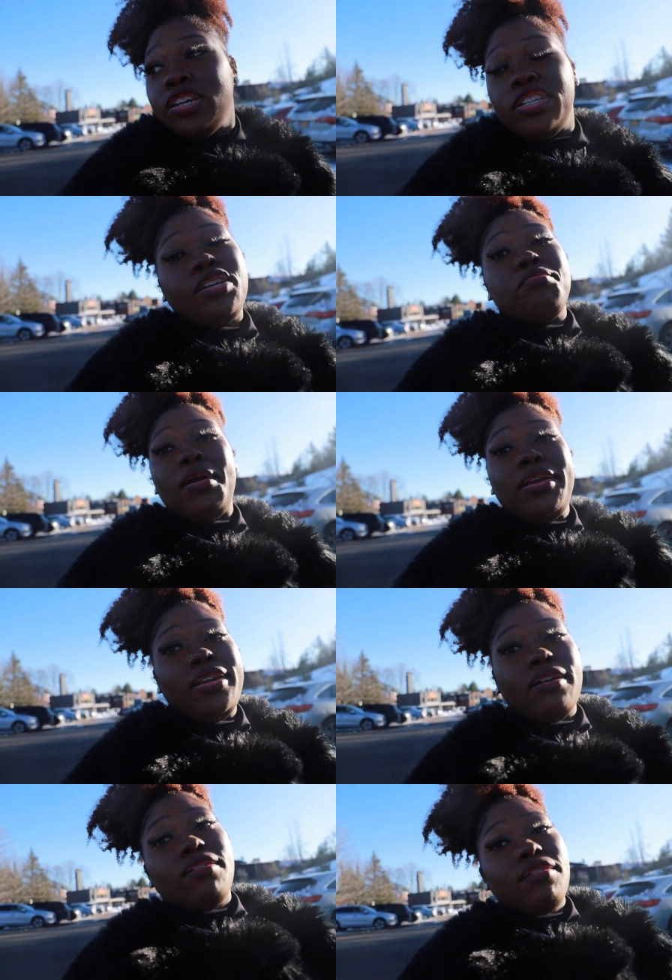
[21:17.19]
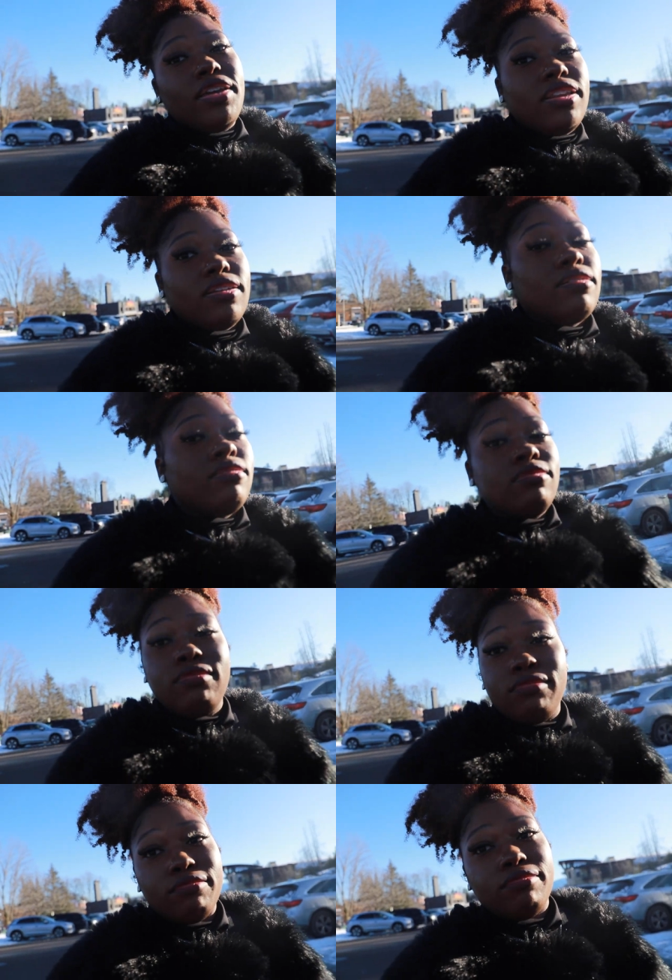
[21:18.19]
She really don't know either.
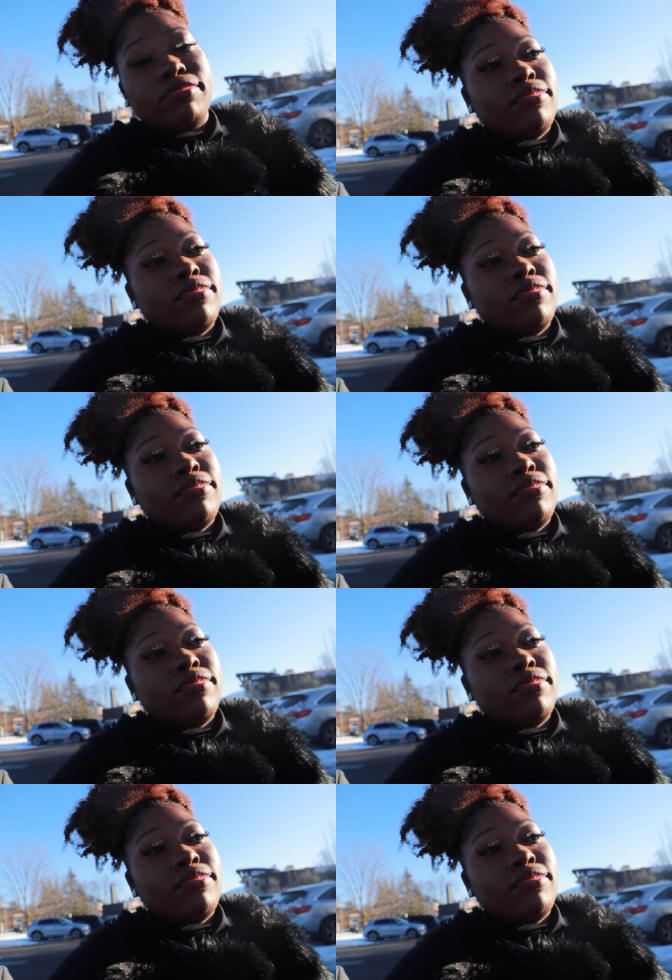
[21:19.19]
Hmm.